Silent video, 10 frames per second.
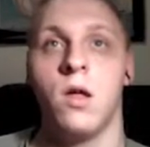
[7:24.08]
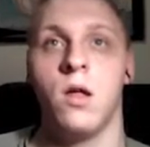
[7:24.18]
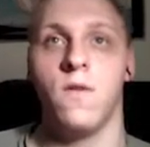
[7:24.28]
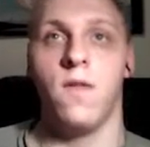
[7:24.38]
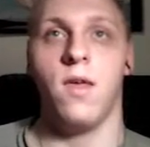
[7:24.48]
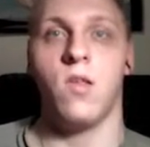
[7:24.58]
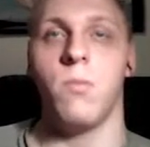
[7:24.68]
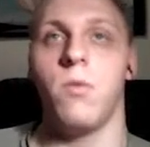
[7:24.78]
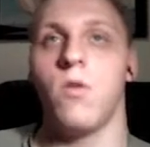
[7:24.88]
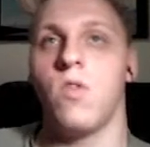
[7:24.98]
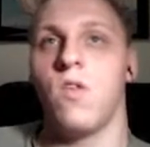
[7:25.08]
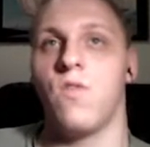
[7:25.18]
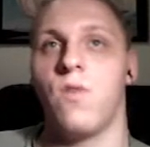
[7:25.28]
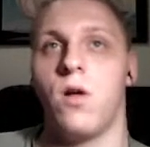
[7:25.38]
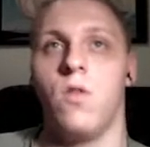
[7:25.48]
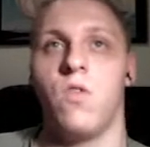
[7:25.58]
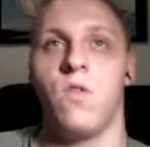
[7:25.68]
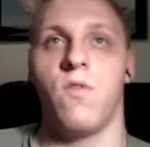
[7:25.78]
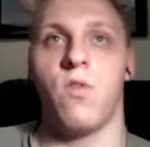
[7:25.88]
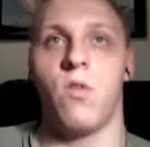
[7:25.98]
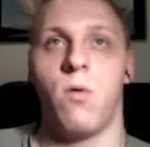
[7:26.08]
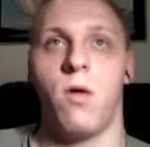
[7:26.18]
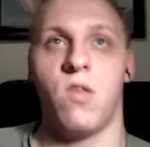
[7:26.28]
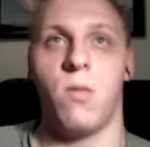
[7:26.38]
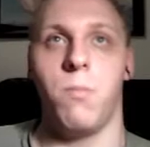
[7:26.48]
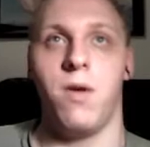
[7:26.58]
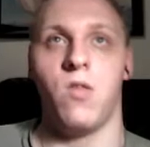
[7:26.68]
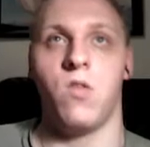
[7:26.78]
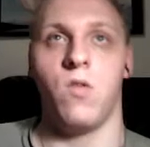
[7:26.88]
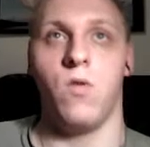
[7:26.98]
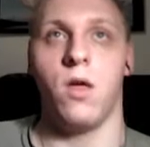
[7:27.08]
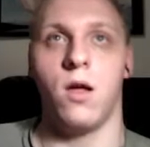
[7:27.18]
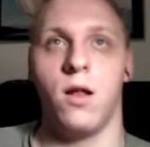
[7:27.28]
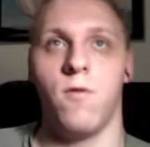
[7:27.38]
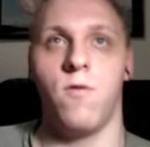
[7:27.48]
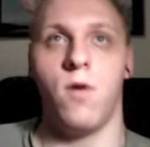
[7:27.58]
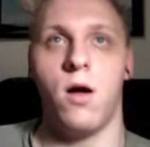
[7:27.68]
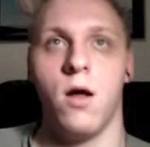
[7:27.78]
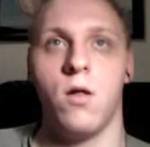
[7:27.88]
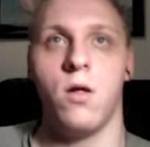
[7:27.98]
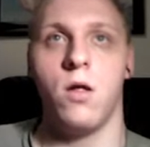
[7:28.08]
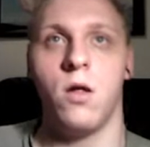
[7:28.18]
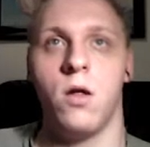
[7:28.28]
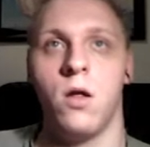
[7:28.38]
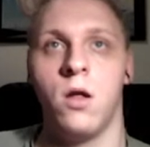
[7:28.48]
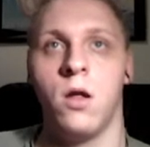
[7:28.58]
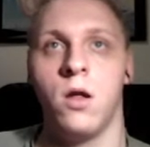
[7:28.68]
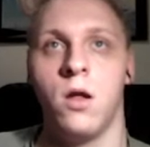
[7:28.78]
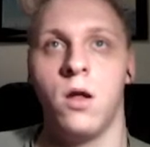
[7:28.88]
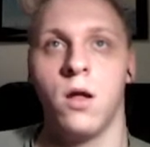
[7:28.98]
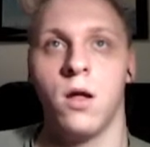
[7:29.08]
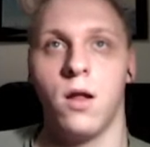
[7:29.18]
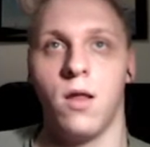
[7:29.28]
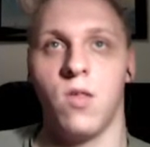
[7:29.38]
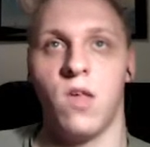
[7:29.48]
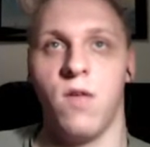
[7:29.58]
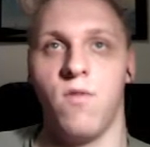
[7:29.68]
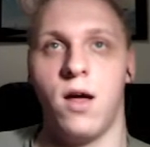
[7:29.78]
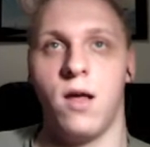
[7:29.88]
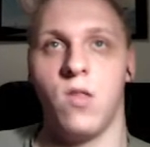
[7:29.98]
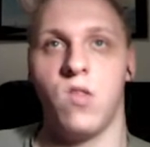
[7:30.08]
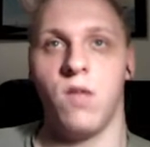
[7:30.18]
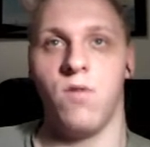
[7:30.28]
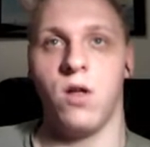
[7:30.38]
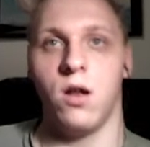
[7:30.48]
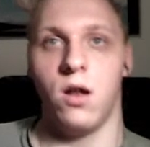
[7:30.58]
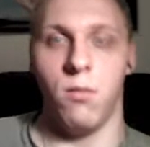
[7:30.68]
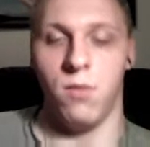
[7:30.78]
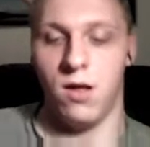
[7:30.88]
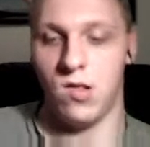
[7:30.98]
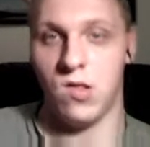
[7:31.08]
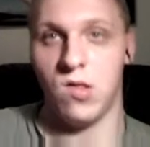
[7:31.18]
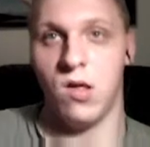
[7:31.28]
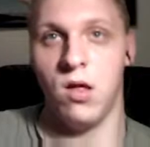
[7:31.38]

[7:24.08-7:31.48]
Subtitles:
the Example.cs file serves as a base. So you can click File, click Save As, and we're gonna name this